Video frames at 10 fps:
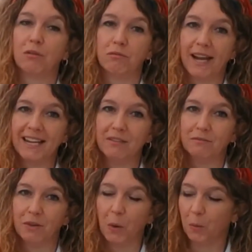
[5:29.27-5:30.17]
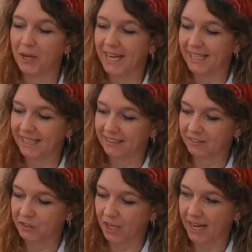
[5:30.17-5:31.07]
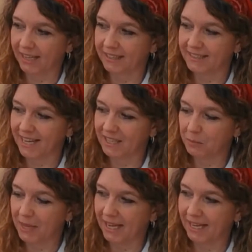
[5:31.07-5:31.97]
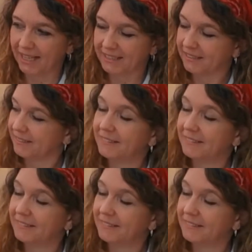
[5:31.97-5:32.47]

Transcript: Great rolling little chick, said the piglet.